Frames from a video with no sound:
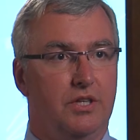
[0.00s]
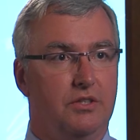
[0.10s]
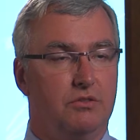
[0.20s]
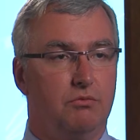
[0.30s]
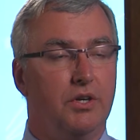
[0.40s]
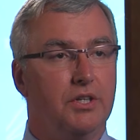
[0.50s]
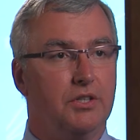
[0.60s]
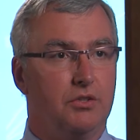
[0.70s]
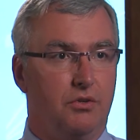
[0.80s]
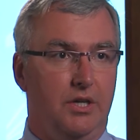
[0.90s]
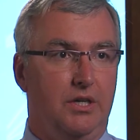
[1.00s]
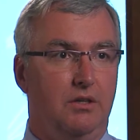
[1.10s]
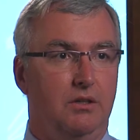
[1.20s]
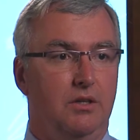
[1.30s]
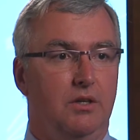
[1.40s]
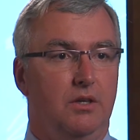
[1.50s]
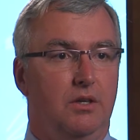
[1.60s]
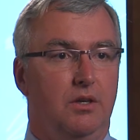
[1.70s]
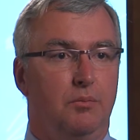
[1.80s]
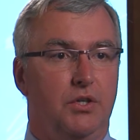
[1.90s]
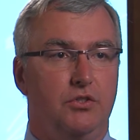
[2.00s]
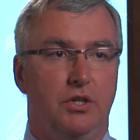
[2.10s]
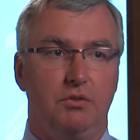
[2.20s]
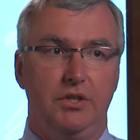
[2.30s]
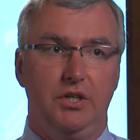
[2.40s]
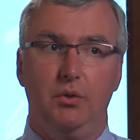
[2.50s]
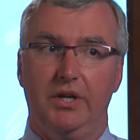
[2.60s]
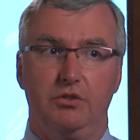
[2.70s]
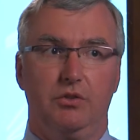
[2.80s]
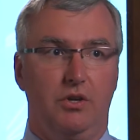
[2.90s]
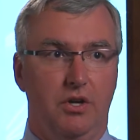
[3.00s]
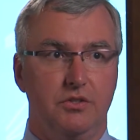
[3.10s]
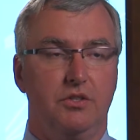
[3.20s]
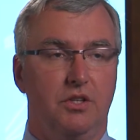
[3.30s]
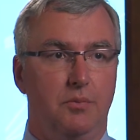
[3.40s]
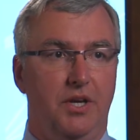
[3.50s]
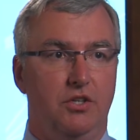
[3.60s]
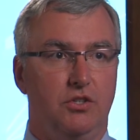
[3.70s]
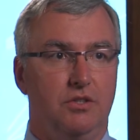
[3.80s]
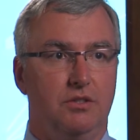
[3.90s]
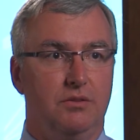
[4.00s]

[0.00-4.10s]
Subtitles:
that's running the trial, but generally no extra cost to the patient.